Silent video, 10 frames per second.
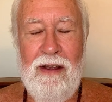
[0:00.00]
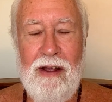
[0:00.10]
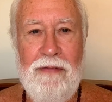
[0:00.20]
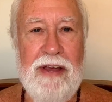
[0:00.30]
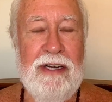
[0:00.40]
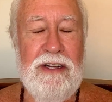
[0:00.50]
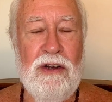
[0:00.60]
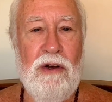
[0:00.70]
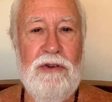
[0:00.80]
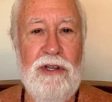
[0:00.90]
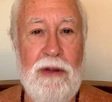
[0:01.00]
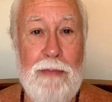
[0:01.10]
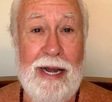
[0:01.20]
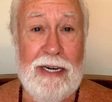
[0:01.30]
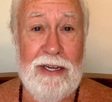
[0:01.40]
And then you go to the
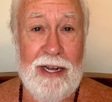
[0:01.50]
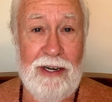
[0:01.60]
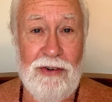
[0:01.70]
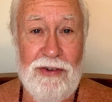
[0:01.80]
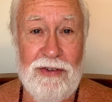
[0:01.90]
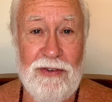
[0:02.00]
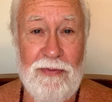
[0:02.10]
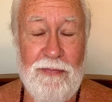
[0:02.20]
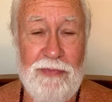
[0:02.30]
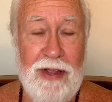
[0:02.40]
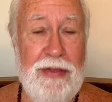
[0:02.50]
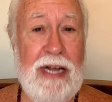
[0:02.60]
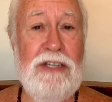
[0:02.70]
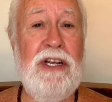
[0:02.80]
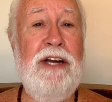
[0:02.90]
meditators and
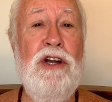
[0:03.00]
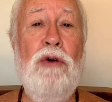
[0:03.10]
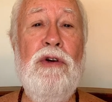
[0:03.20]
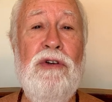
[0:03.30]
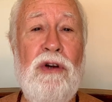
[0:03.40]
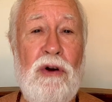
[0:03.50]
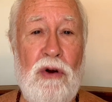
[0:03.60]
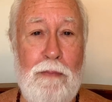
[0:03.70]
they say, no, no, no, no,